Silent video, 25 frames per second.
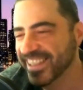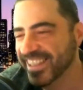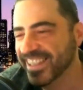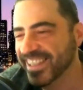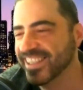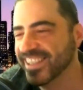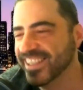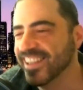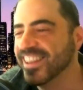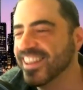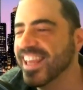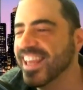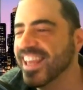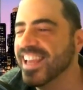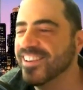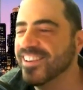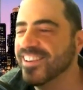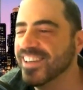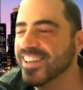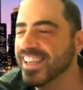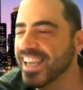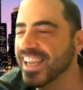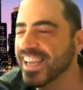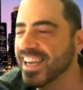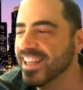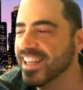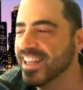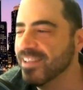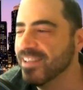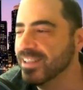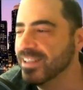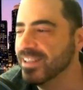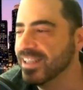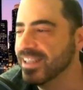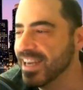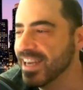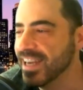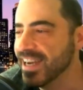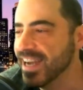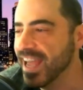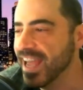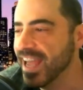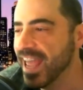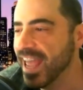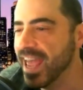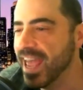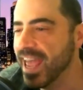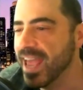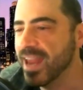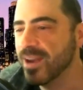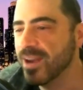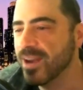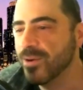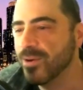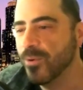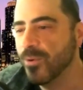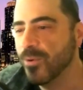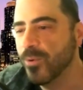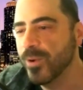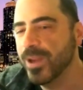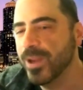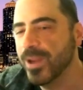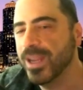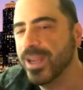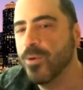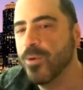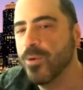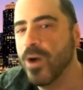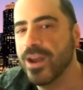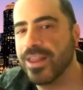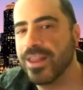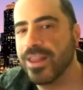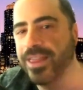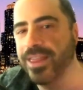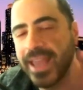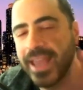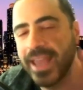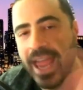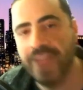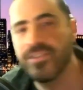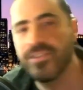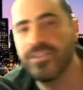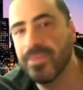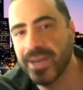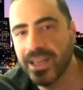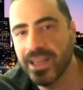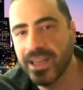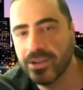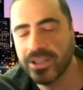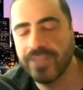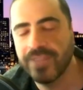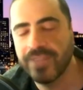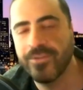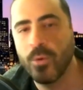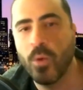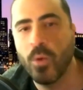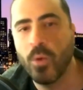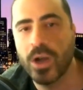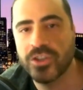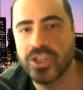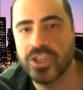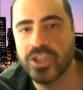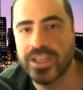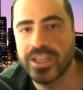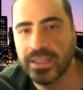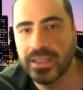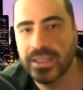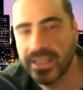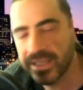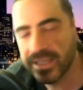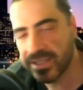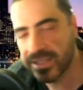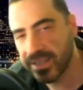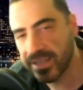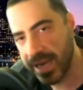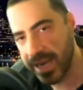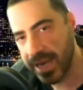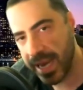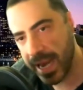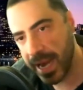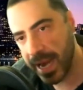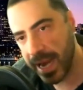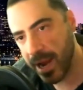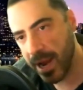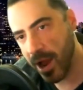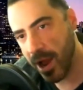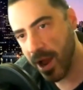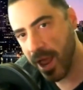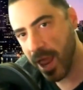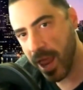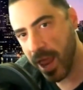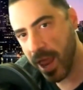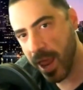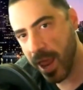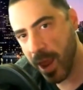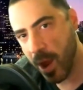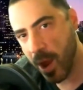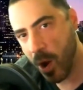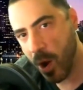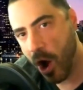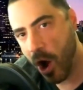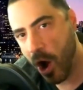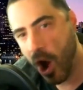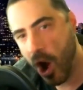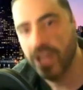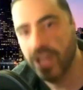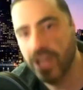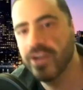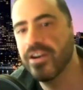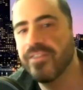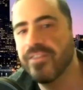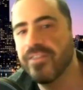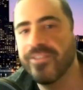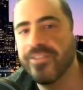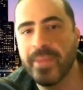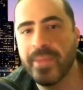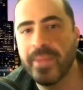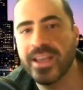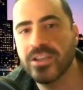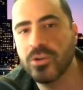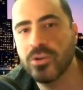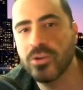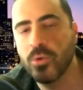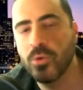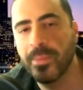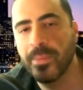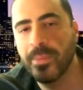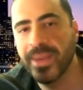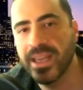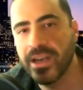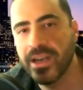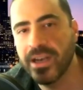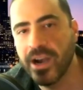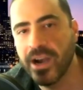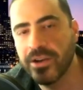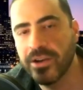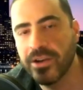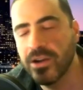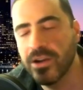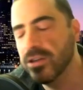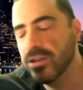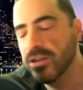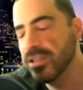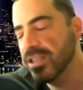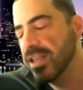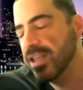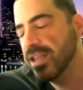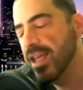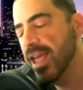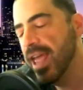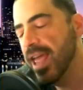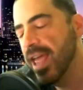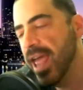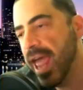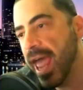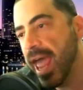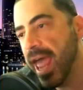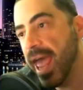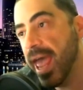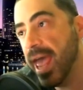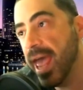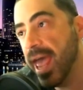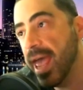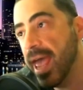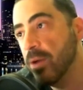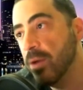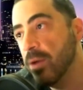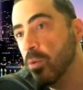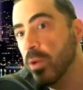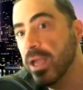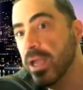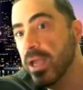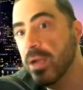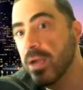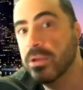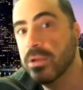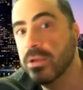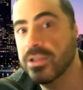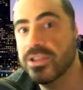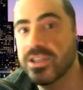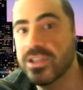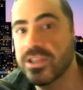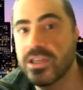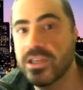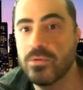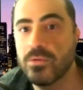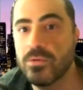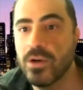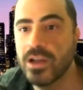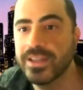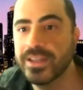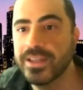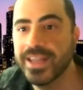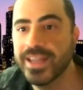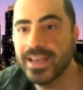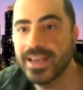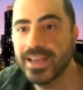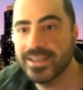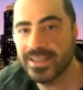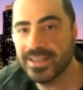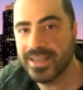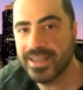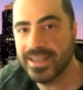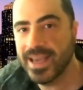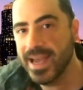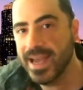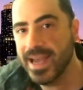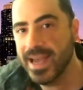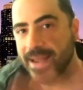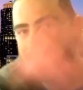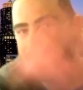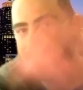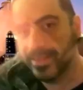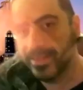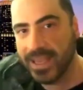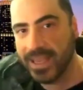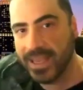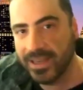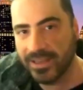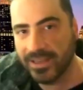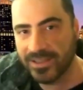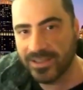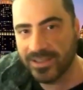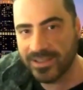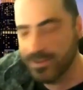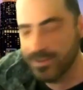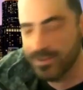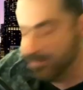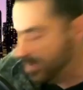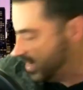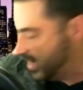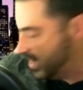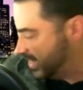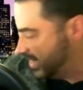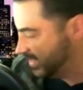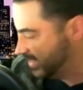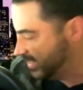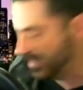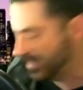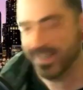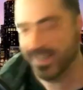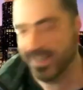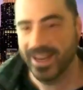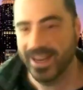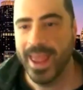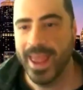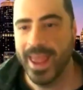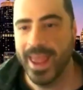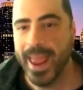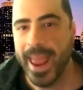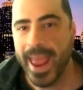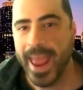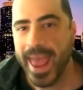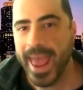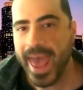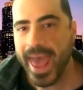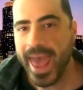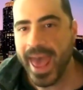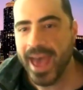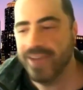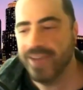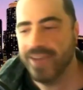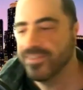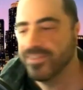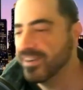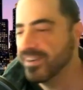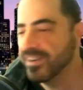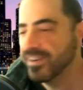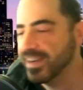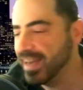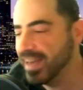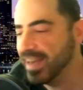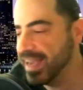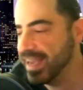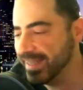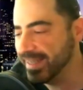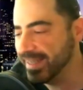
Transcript: So thank you again, Dimitra. And we want to thank everybody out there for watching and listening. All her information will be in our notes. And we will see you all next time. Thank you so much. Have a great night.